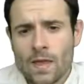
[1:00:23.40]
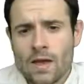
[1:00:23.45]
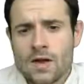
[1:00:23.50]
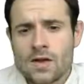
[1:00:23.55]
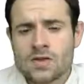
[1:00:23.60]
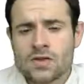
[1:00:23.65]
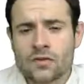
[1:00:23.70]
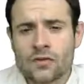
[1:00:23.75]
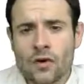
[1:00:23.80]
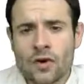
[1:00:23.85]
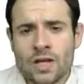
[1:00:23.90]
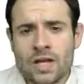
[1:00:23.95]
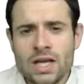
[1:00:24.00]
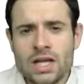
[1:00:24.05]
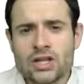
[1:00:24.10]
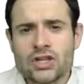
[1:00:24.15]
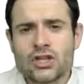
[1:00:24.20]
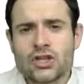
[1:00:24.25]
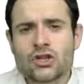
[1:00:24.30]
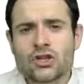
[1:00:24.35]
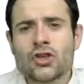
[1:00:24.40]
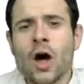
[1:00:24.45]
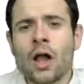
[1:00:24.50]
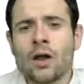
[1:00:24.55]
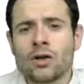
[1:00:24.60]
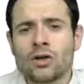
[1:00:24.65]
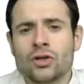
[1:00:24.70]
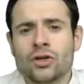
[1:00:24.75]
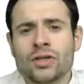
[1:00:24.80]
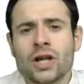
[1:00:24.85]
So for each
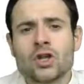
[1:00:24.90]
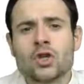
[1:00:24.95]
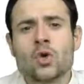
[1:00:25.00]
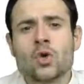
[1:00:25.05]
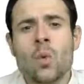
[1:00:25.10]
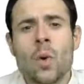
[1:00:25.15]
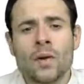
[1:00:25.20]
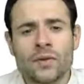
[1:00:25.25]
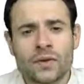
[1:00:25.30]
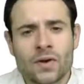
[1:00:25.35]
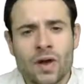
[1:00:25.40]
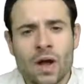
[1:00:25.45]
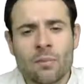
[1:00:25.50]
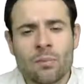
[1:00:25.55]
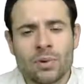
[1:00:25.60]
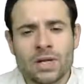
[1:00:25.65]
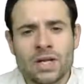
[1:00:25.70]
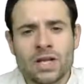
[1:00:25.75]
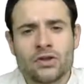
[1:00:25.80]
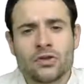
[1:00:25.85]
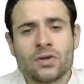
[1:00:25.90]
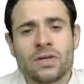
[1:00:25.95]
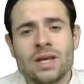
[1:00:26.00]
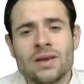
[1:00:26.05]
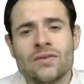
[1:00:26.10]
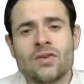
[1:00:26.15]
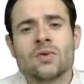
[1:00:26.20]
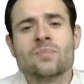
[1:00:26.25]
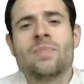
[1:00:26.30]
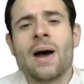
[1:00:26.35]
dollar that you want the company to give
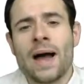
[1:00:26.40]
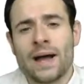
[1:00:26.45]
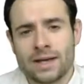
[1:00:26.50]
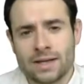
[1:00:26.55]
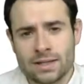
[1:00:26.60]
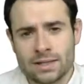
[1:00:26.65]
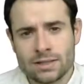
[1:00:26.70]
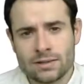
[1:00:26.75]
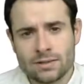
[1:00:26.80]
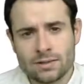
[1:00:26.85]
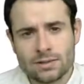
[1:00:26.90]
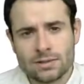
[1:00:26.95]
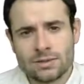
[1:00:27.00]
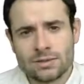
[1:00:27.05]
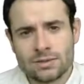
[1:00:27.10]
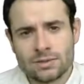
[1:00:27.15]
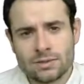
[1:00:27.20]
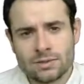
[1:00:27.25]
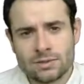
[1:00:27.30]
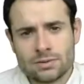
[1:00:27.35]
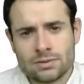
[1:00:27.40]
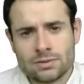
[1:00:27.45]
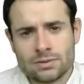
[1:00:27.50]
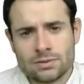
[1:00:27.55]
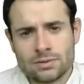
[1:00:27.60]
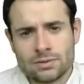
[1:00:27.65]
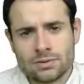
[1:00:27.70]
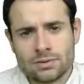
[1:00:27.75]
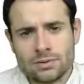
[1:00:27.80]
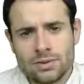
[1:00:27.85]
you back
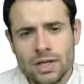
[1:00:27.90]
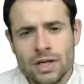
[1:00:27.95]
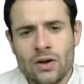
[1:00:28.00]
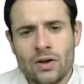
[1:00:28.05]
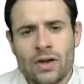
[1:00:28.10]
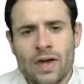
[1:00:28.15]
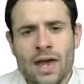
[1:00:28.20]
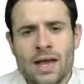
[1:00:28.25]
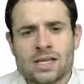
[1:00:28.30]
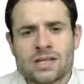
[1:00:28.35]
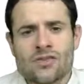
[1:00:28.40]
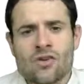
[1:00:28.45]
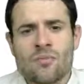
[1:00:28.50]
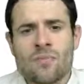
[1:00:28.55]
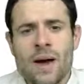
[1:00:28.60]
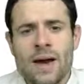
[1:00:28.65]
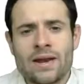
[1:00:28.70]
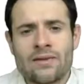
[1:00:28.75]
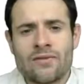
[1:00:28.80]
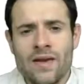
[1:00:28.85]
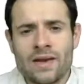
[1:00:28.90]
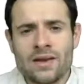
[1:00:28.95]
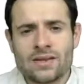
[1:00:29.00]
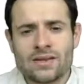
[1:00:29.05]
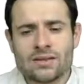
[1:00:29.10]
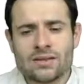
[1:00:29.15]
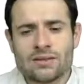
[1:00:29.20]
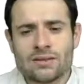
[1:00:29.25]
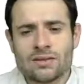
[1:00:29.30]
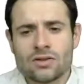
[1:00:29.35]
in the case of a bad event,
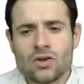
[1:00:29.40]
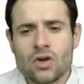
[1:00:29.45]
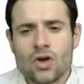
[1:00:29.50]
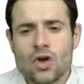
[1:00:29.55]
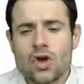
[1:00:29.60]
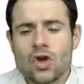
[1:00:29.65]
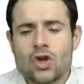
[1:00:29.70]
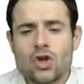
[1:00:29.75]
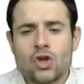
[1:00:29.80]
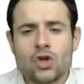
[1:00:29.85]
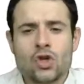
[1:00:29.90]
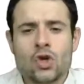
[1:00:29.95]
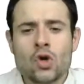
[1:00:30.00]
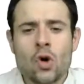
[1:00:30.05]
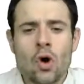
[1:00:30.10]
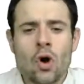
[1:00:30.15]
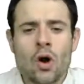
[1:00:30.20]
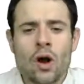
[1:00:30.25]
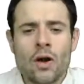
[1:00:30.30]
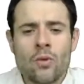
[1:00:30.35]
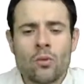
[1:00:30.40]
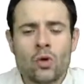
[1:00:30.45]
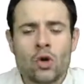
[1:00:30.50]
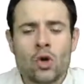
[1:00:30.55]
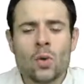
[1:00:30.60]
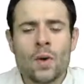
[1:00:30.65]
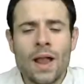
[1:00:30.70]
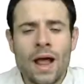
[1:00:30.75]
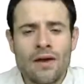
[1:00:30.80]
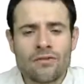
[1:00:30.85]
you
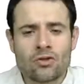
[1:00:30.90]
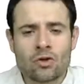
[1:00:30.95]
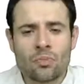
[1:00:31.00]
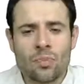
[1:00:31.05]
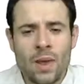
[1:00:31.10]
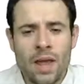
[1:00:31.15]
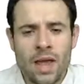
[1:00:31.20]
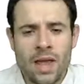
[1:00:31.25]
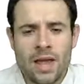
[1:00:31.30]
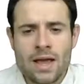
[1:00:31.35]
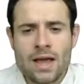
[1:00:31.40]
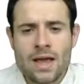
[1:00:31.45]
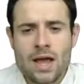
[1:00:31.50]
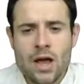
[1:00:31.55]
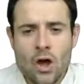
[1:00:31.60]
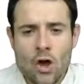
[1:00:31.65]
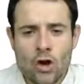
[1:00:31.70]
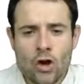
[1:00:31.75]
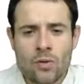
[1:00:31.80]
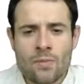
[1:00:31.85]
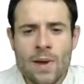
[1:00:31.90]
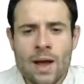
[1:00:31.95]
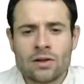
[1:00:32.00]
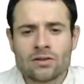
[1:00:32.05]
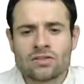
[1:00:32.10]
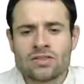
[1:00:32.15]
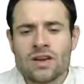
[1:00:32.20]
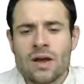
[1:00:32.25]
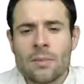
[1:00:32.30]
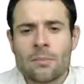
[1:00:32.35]
will have to pay an
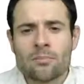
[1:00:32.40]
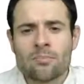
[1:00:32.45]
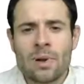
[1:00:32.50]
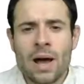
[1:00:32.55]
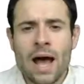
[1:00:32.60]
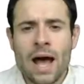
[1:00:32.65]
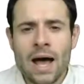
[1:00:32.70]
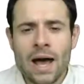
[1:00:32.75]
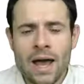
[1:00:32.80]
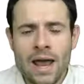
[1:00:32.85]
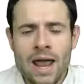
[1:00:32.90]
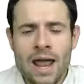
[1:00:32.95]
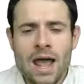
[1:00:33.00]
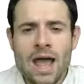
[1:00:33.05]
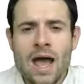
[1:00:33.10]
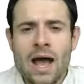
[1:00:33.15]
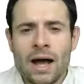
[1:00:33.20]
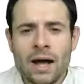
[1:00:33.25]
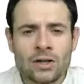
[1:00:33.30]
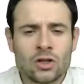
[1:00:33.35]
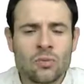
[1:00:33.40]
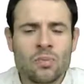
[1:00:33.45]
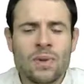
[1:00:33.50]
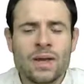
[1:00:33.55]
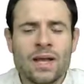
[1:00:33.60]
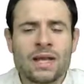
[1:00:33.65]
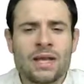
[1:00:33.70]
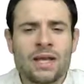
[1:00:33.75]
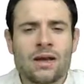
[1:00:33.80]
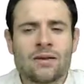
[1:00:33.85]
amount pi at the
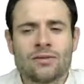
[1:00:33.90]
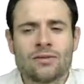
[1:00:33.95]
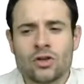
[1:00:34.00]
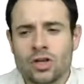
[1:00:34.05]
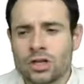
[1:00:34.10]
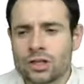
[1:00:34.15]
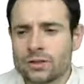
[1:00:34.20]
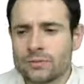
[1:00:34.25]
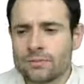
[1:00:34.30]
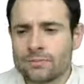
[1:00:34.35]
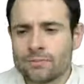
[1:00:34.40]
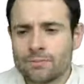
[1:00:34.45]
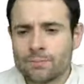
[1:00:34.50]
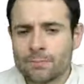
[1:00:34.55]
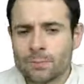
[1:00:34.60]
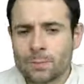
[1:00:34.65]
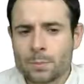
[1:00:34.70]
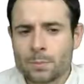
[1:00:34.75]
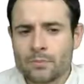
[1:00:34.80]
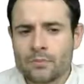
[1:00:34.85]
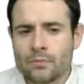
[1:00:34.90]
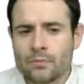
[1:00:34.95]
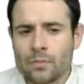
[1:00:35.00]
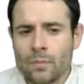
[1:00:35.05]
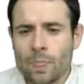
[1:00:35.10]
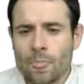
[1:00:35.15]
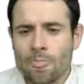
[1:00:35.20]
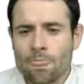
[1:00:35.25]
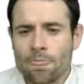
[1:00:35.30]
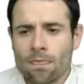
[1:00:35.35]
beginning of the year.
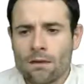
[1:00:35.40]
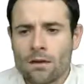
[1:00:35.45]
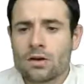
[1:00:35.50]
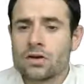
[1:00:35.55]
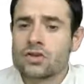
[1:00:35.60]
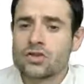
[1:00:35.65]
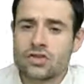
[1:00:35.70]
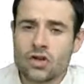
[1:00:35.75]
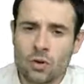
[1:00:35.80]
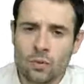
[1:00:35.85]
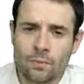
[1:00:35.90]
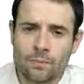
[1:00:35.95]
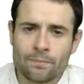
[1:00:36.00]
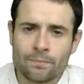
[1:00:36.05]
So